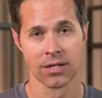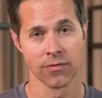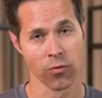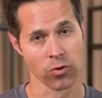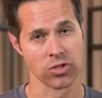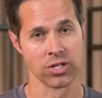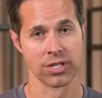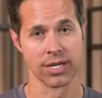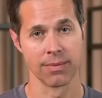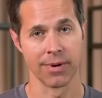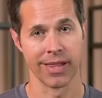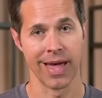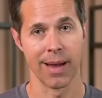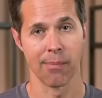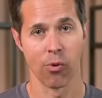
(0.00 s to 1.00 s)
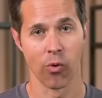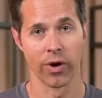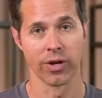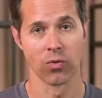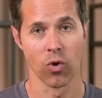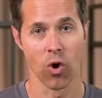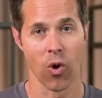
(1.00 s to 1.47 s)
Unfortunately, by that
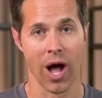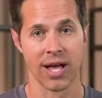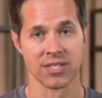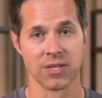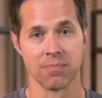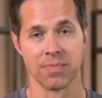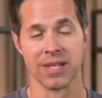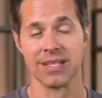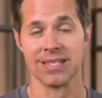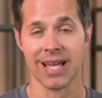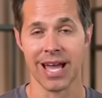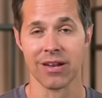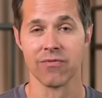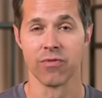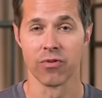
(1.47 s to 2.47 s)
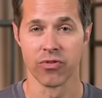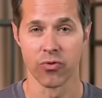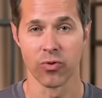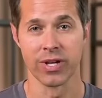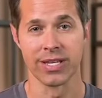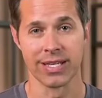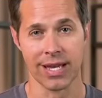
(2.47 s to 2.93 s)
point, Rojas had been dead for three